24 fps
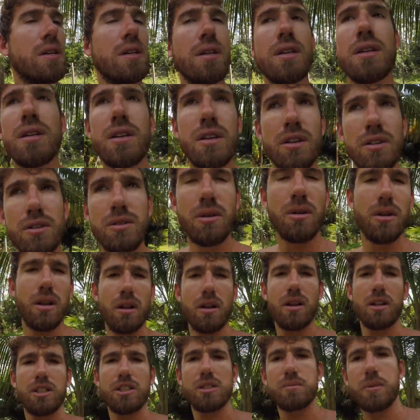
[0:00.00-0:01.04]
you know, do a little
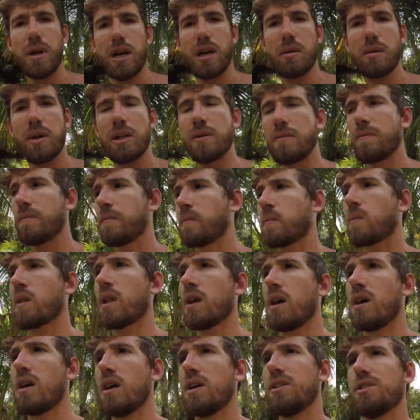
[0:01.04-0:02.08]
experiment
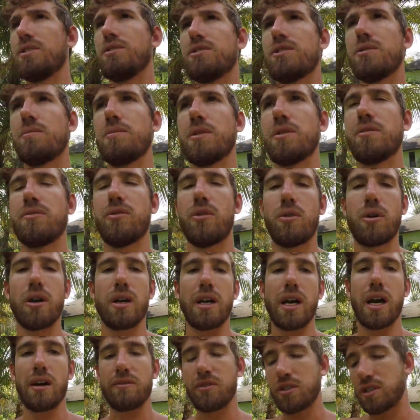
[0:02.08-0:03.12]
and do some before and
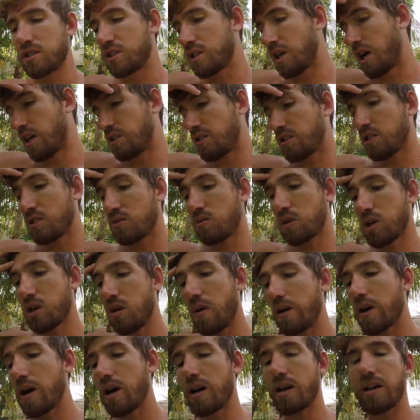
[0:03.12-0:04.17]
after shots because we're
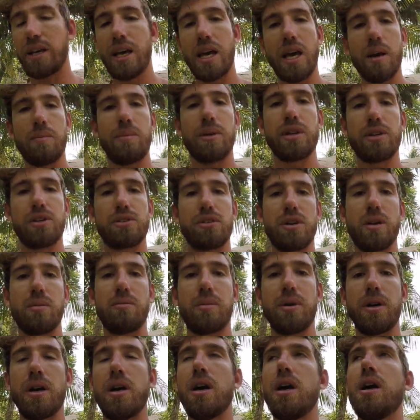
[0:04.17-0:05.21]
going on a camping trip
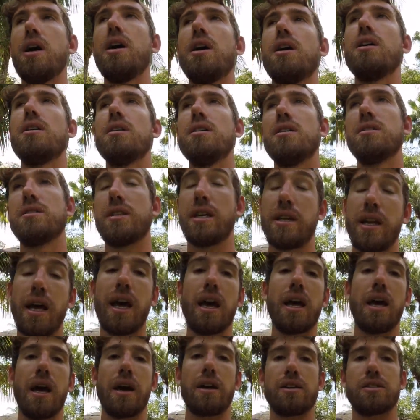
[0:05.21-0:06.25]
today
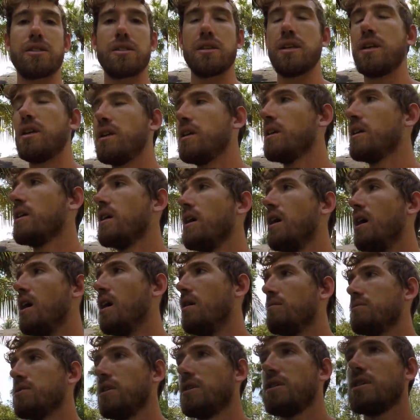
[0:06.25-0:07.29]
actually.
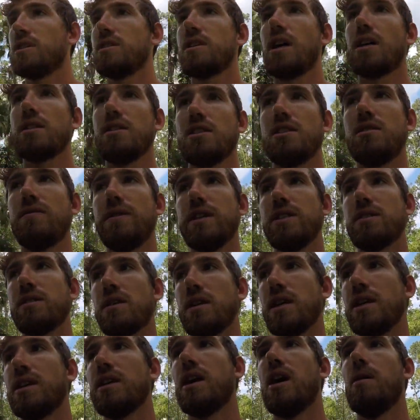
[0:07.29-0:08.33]
Um, so I just got these fish
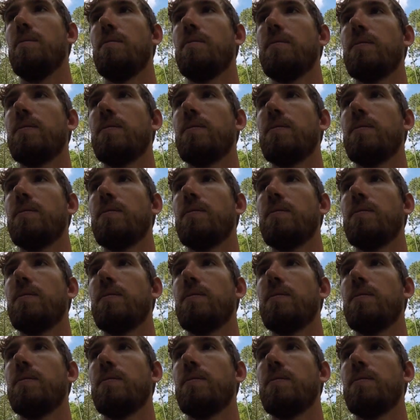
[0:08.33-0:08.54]
cleaned up,